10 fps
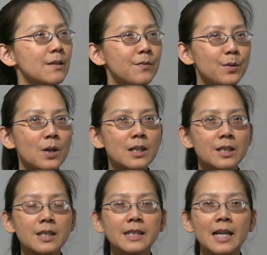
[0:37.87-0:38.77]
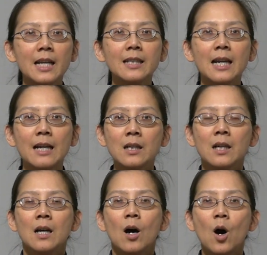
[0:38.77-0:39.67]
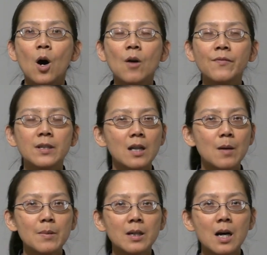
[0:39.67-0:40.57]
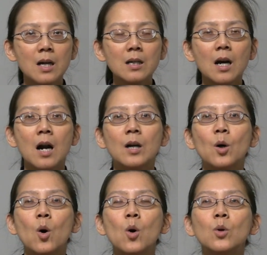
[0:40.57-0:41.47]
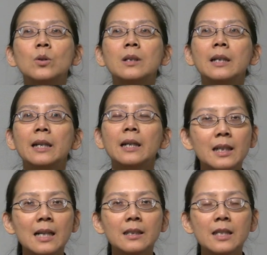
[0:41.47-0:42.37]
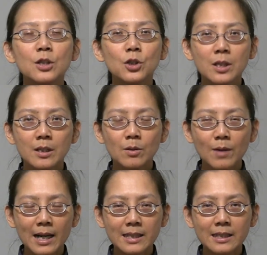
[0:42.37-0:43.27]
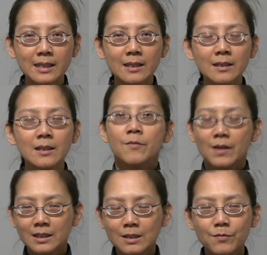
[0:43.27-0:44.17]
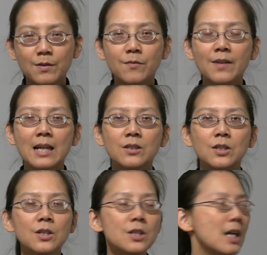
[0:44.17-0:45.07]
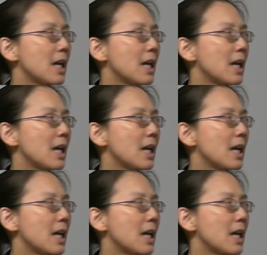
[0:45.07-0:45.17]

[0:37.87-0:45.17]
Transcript: if you understand that all phenomena are only condition arising from different factors,